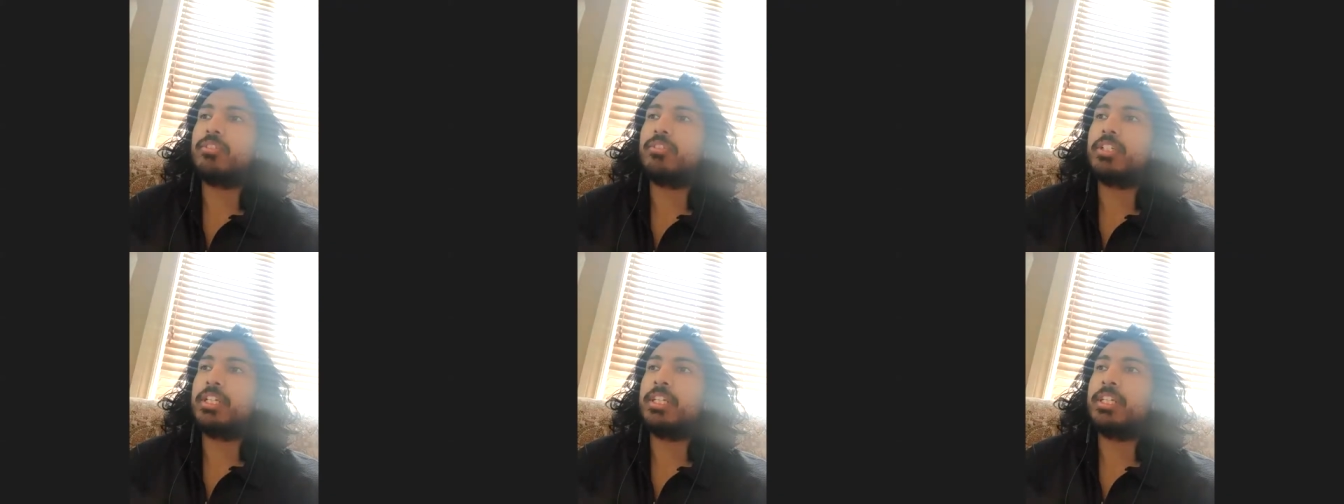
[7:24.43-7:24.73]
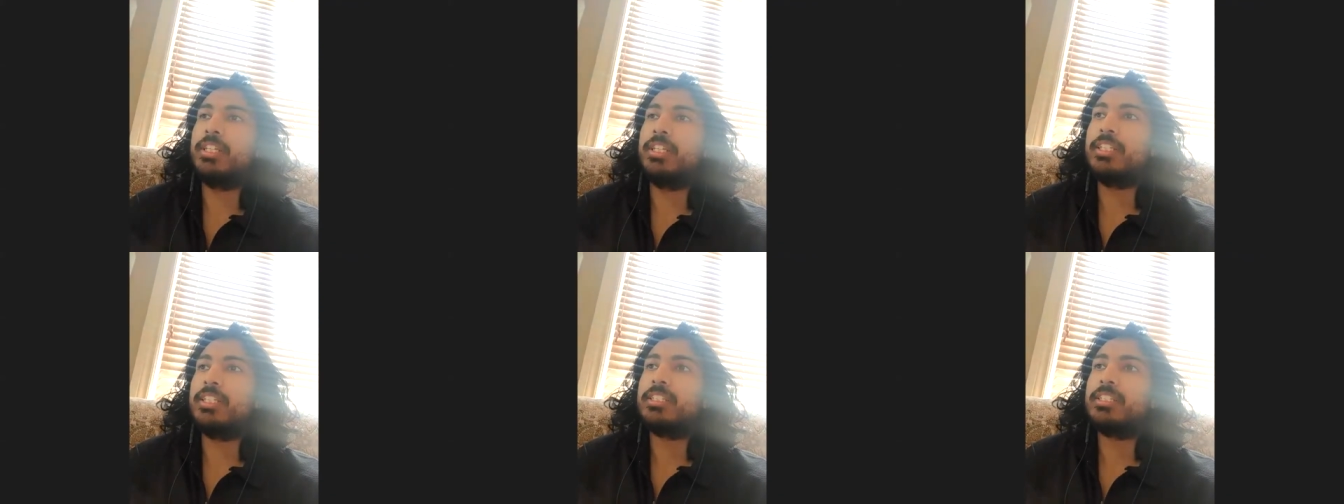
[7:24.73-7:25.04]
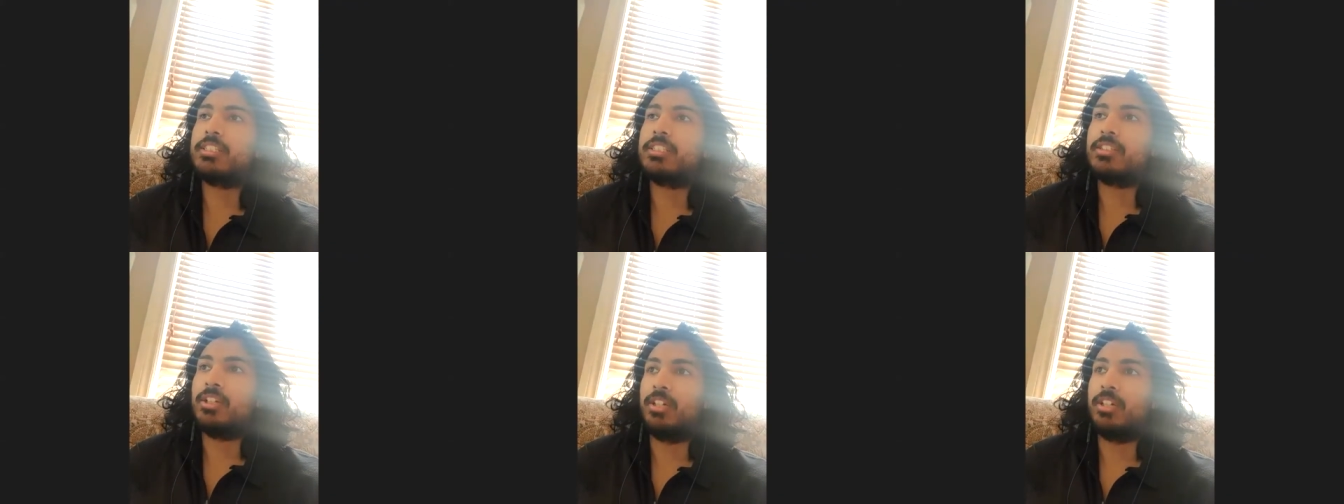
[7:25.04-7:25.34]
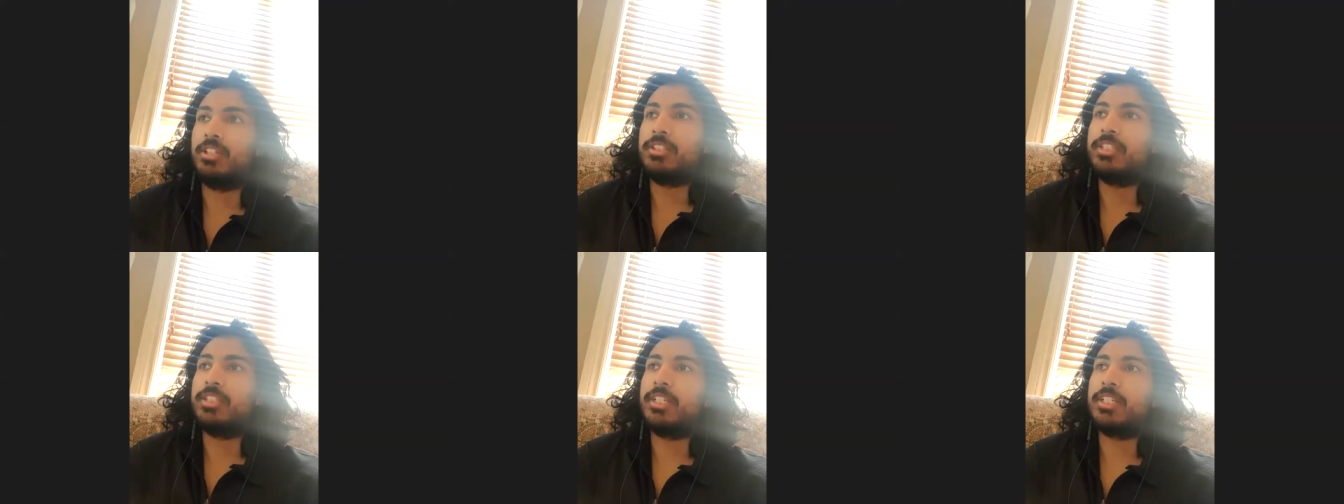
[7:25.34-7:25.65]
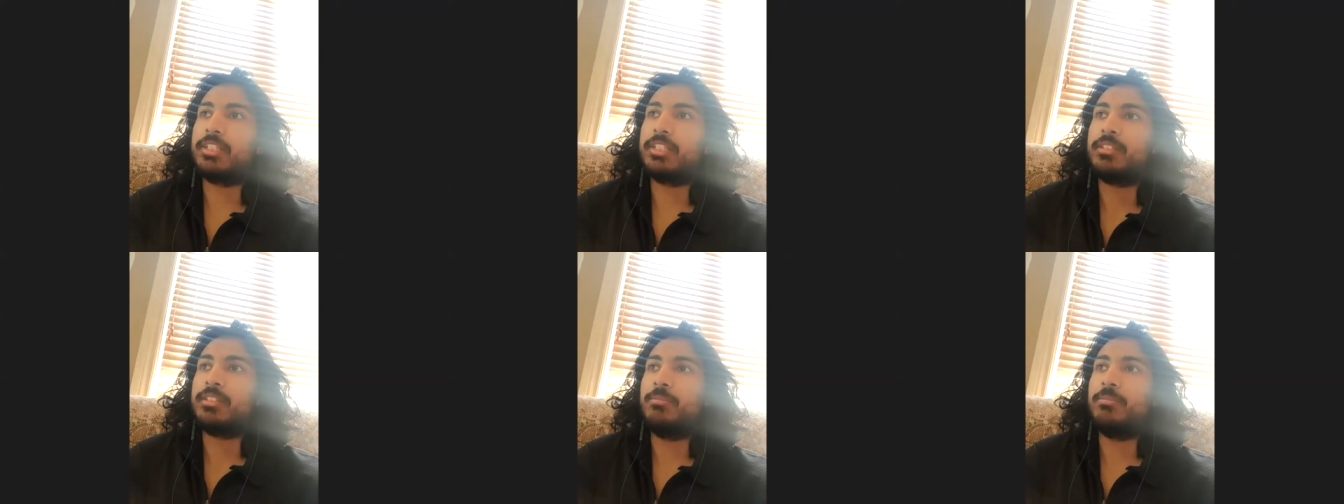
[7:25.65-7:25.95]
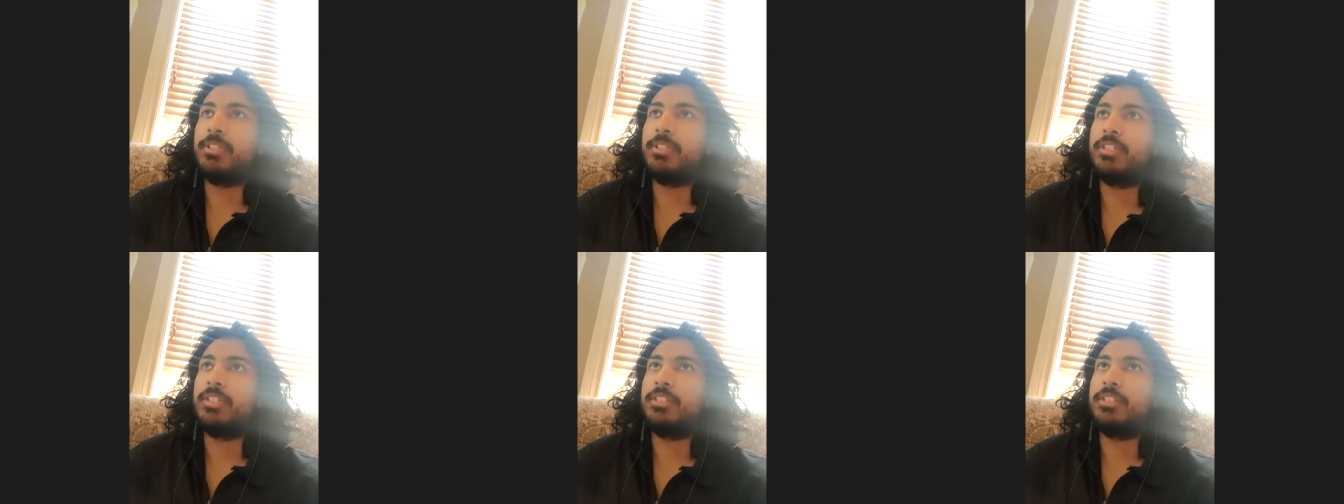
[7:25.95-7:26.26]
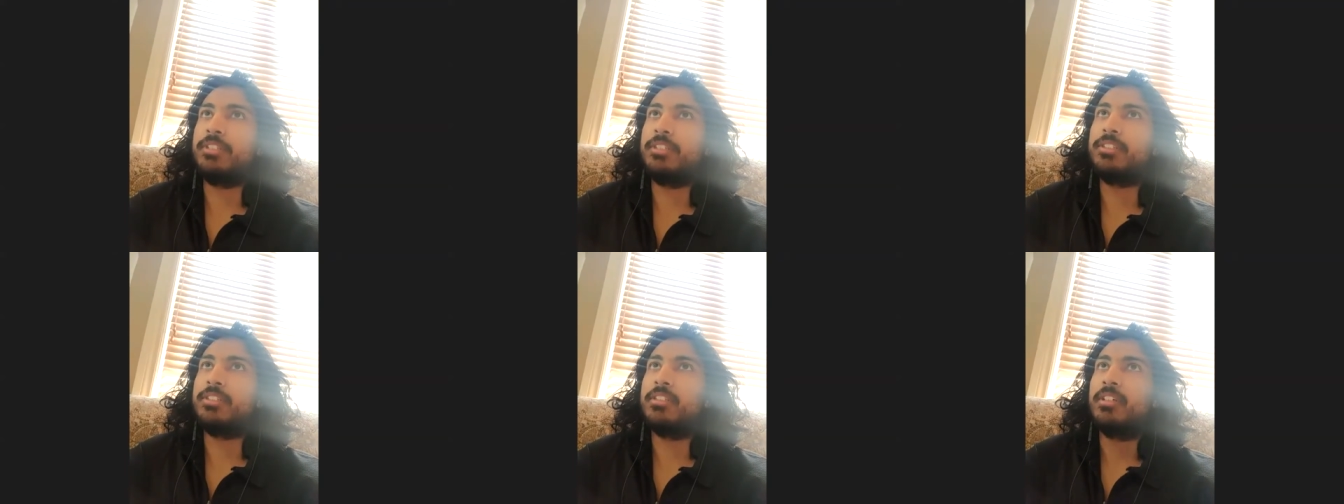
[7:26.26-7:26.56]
in this context means